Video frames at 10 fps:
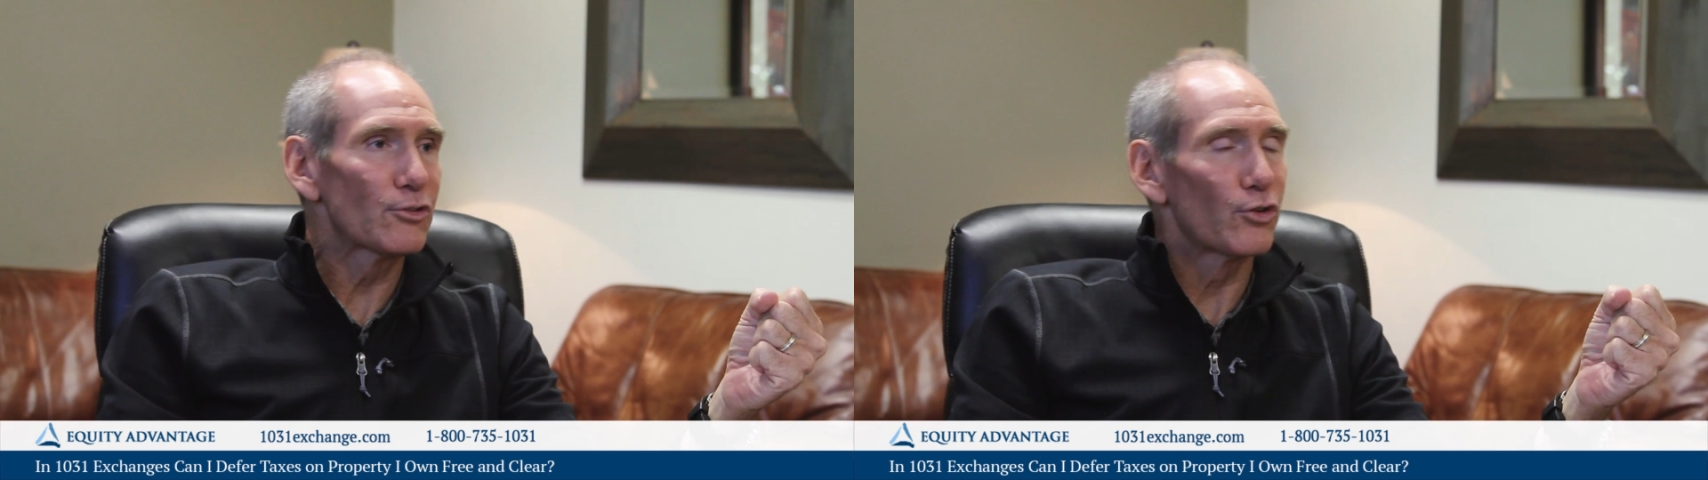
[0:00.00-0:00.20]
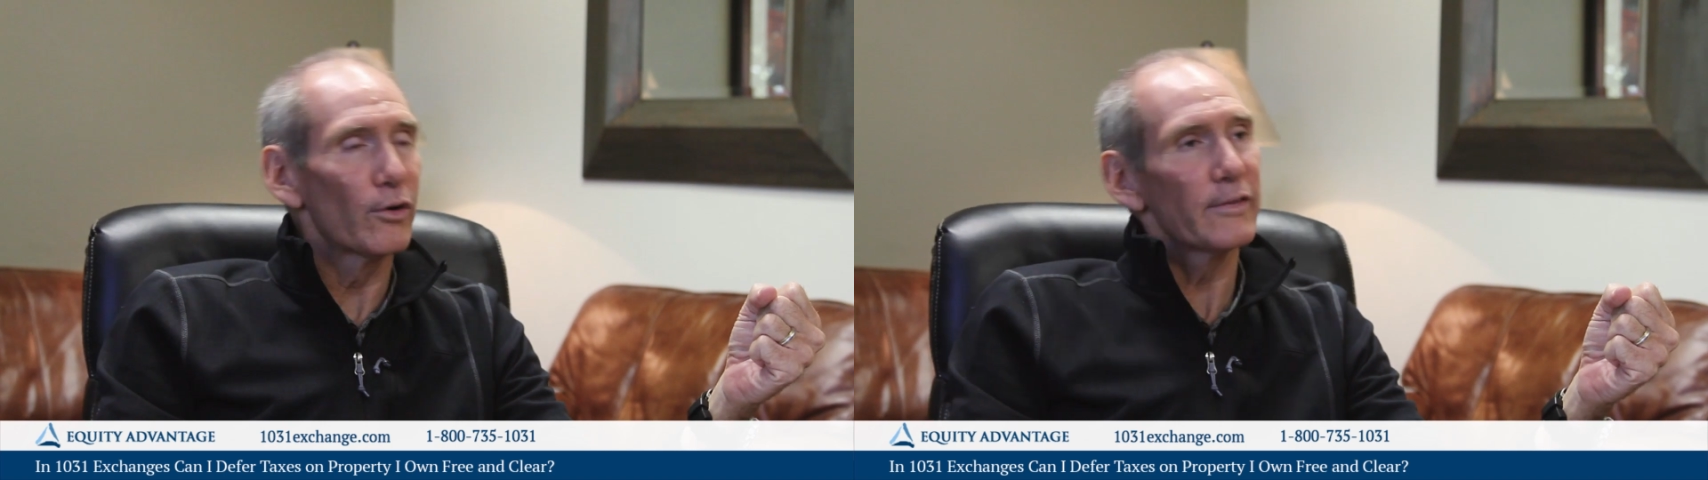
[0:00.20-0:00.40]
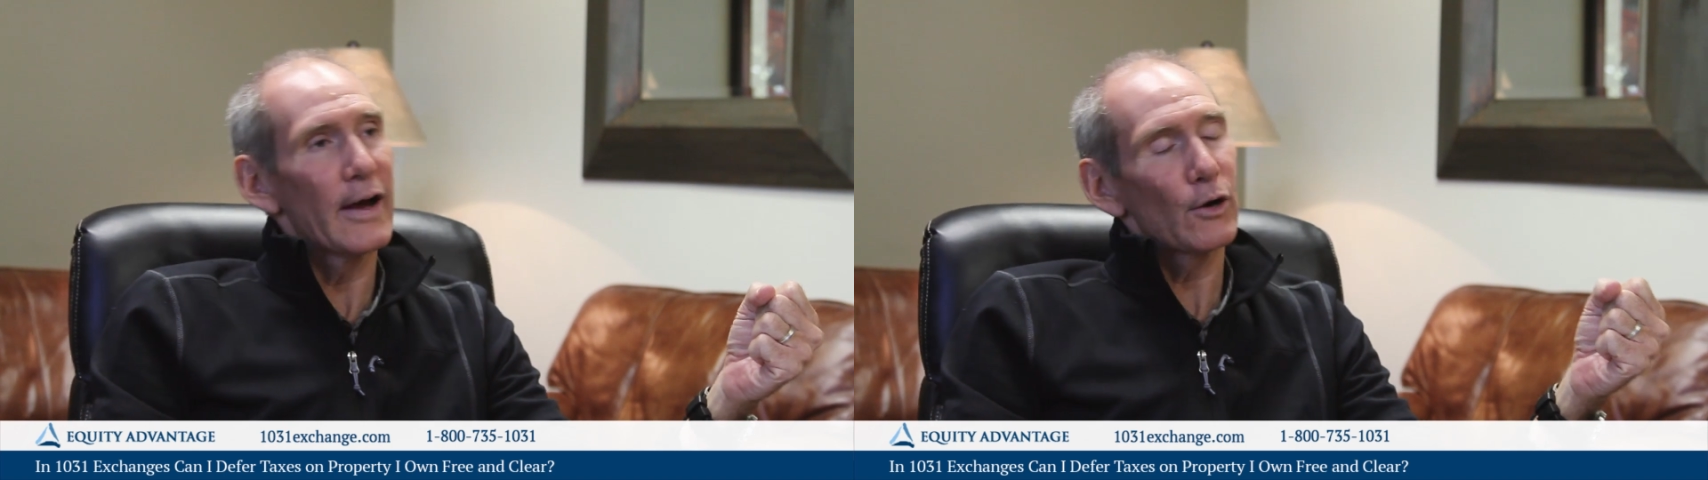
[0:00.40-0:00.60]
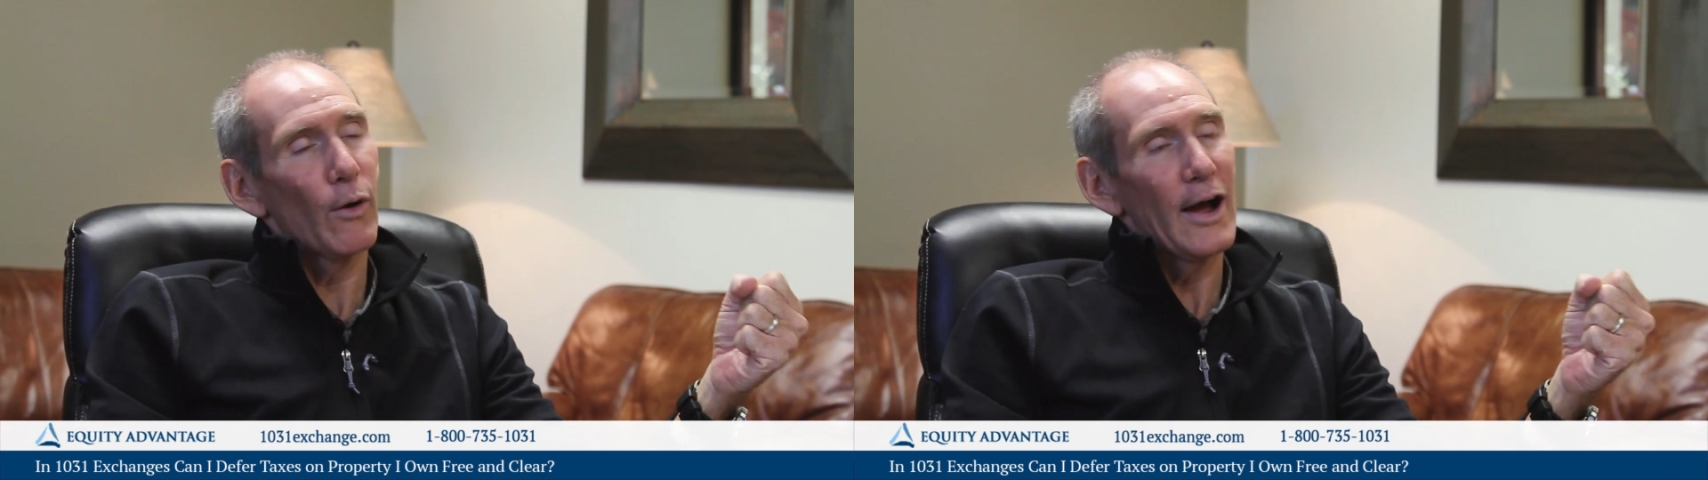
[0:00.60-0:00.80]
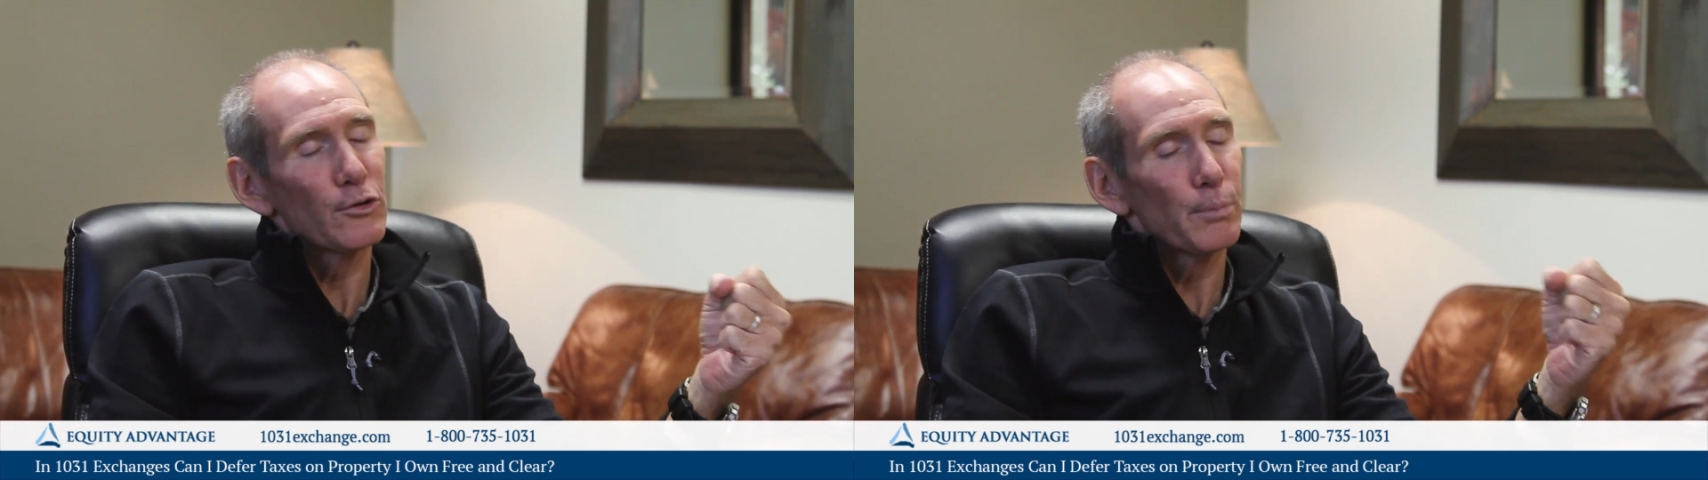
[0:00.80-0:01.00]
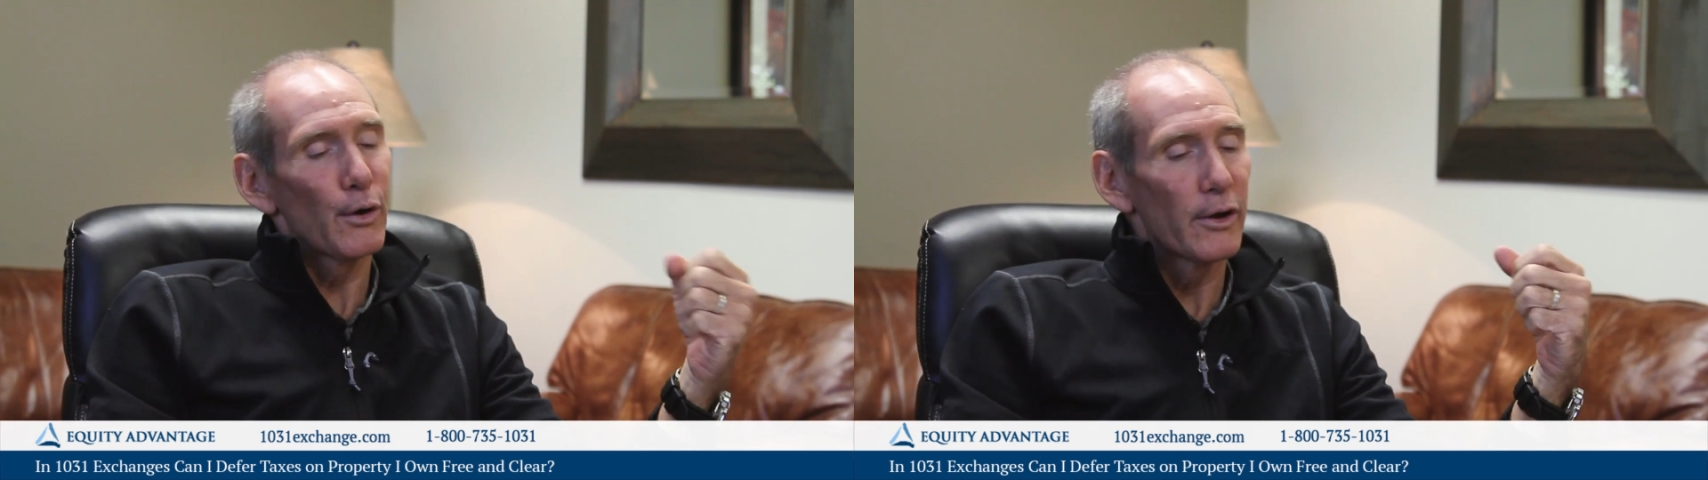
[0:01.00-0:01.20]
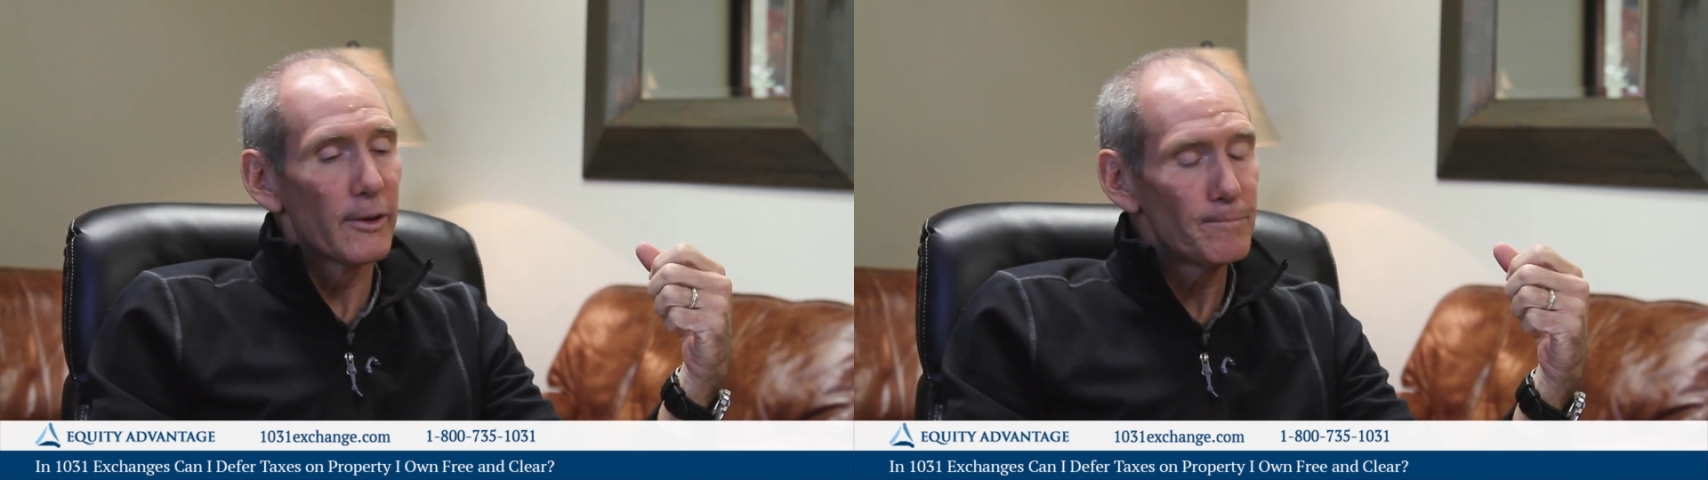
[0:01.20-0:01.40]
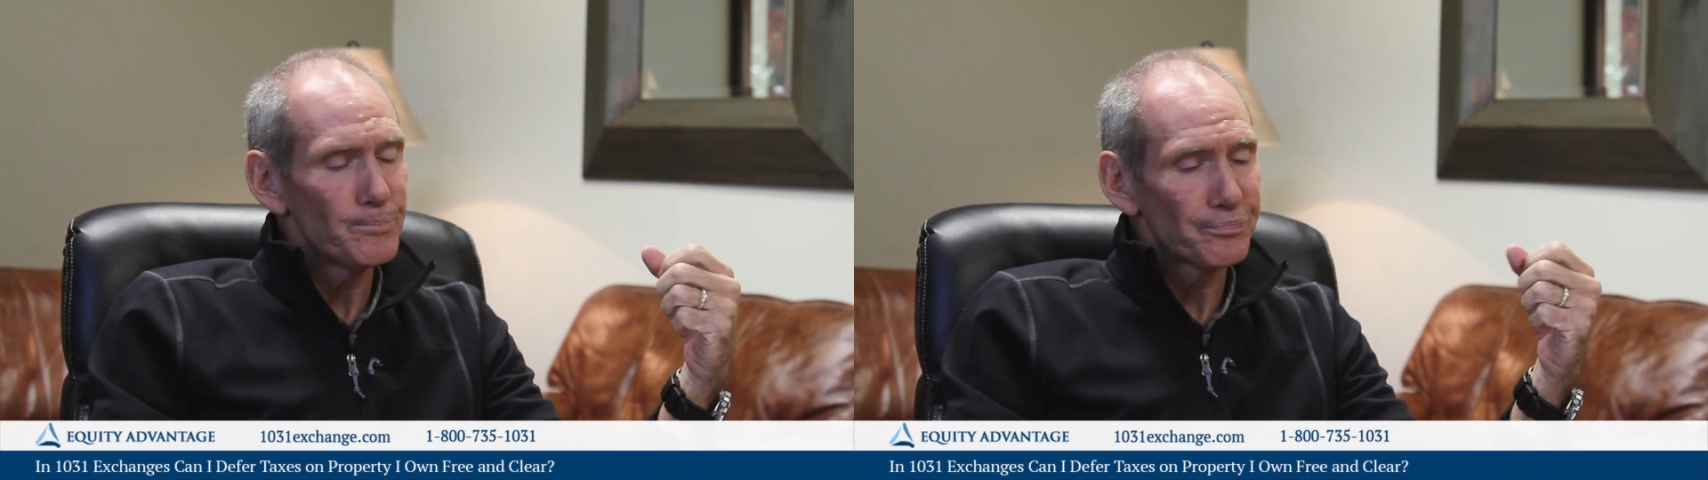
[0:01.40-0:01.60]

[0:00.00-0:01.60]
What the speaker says: during that crash period,